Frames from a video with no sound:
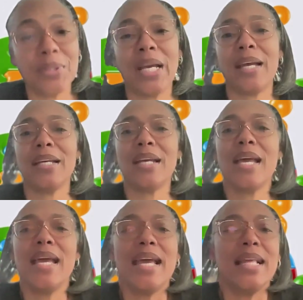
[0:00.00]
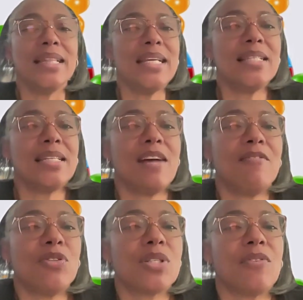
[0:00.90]
Okay. These
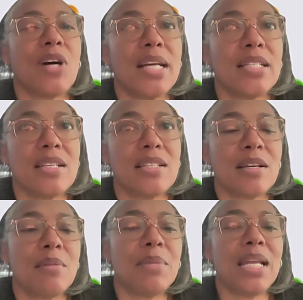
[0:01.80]
levels of autism